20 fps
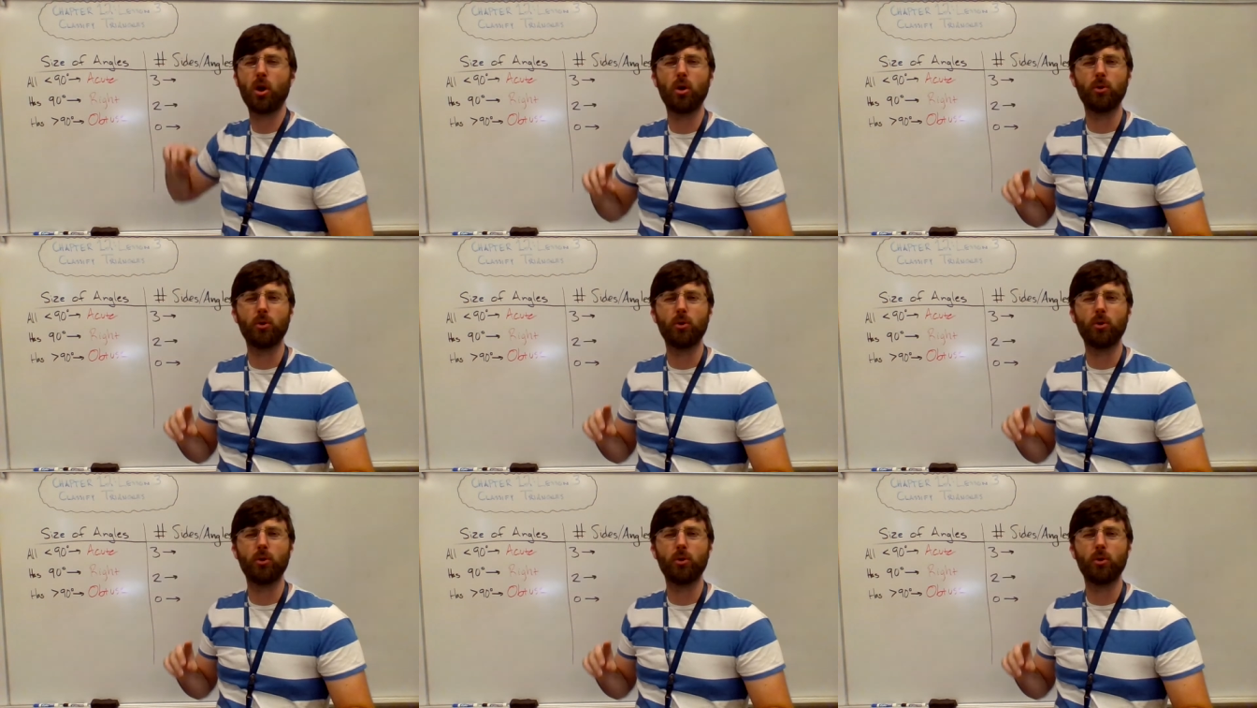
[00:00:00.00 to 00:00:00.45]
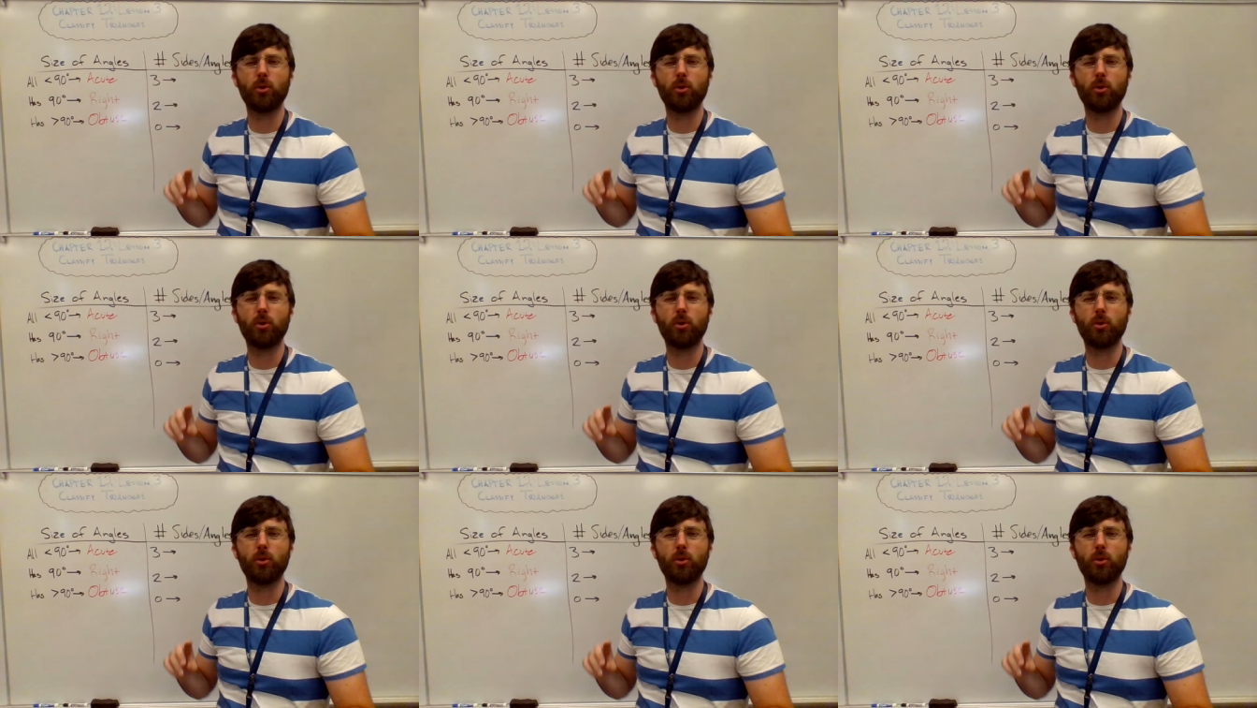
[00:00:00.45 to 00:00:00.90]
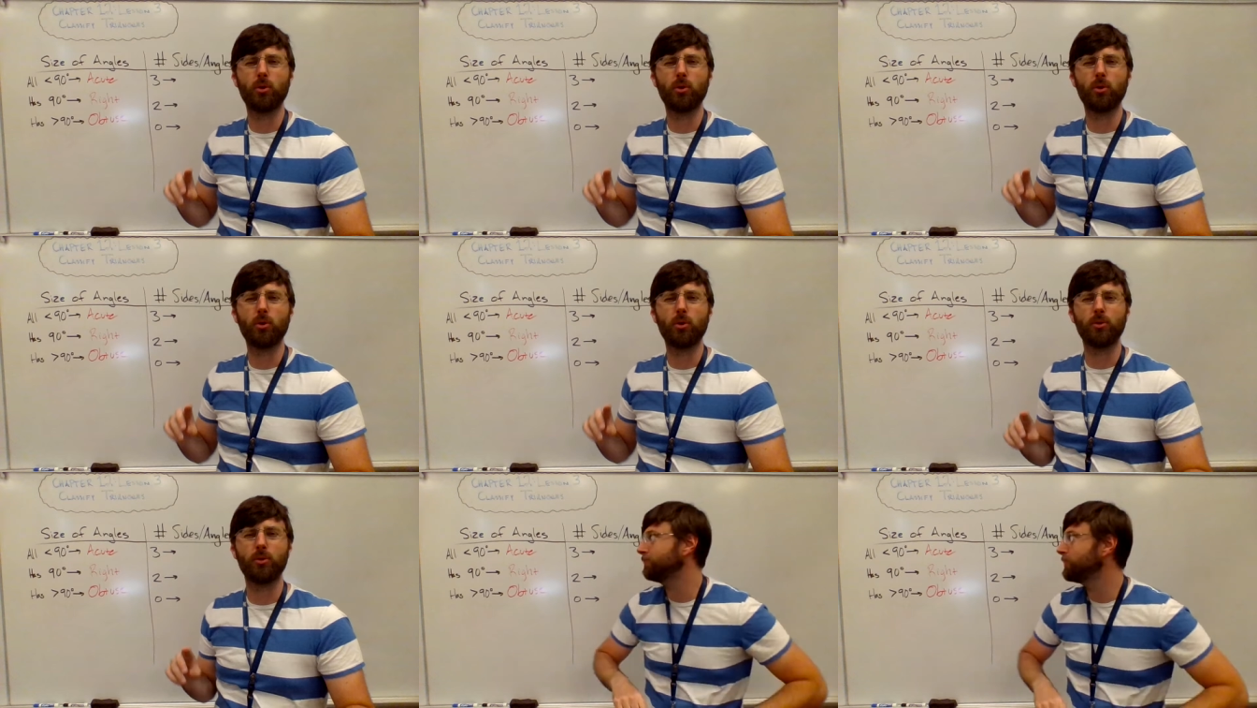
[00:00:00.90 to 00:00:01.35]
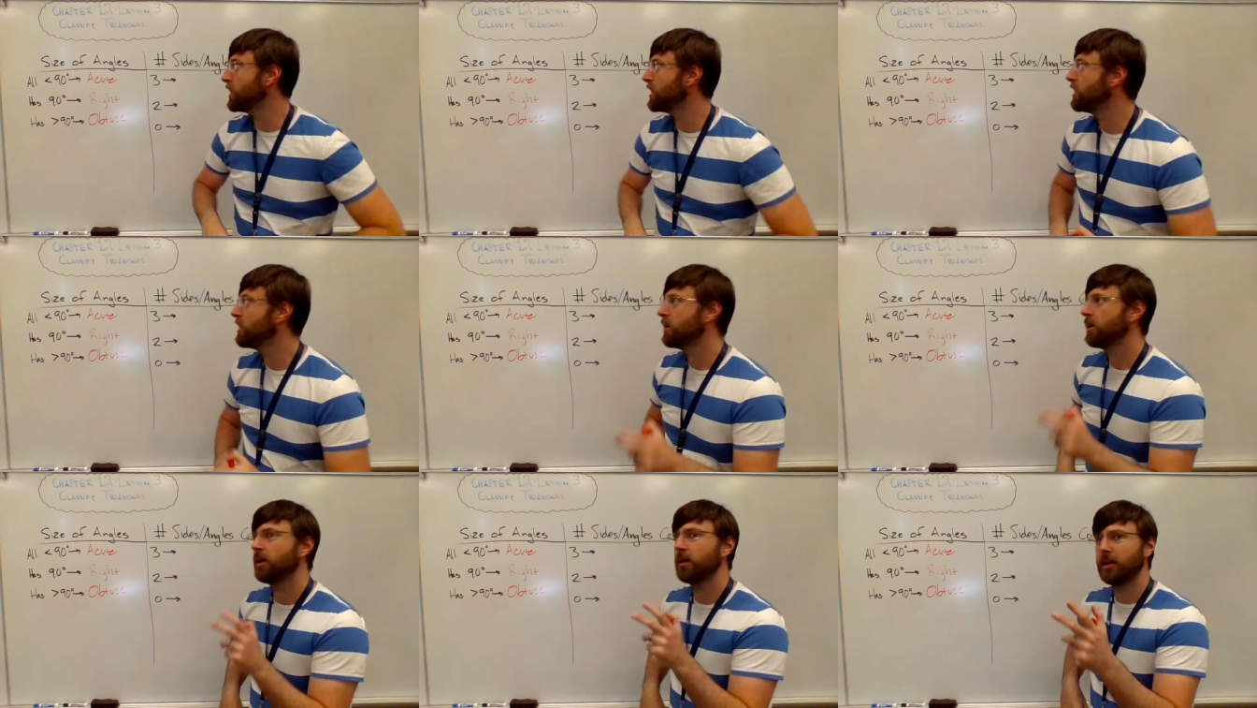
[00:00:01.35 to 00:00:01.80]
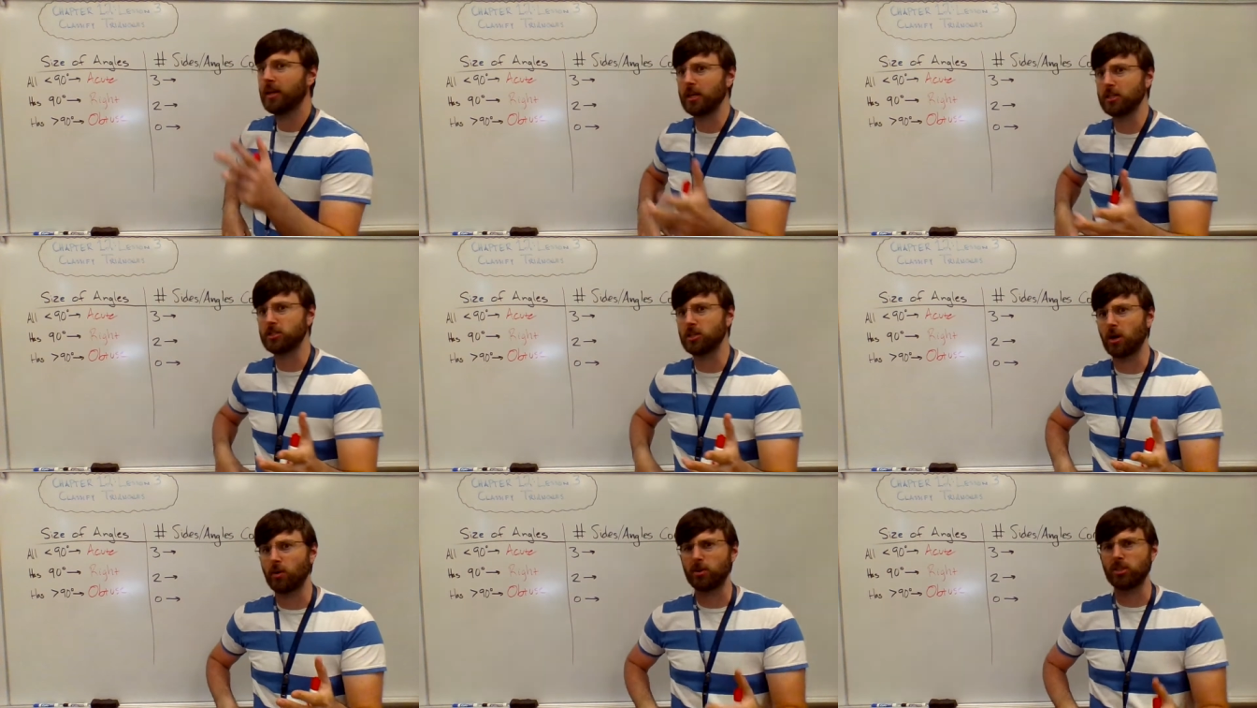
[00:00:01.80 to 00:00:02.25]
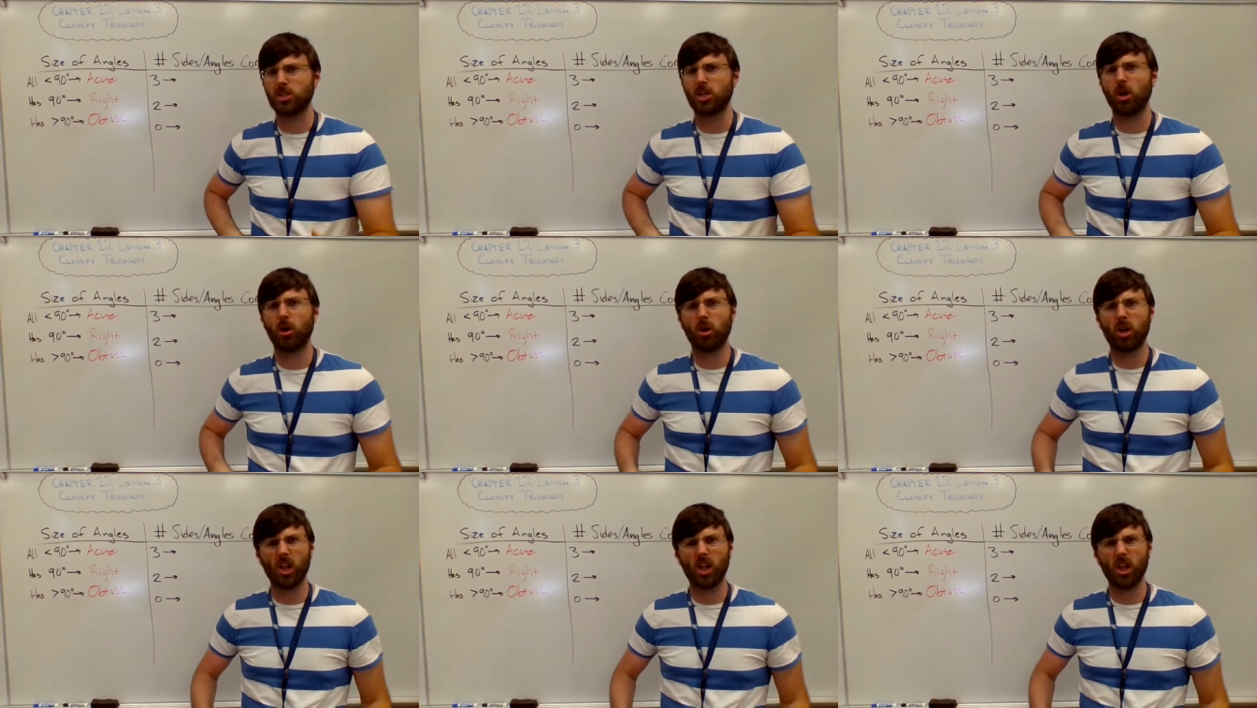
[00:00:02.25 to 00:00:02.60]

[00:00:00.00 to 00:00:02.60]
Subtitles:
Oh, that's a thing I should mention. Kids always go,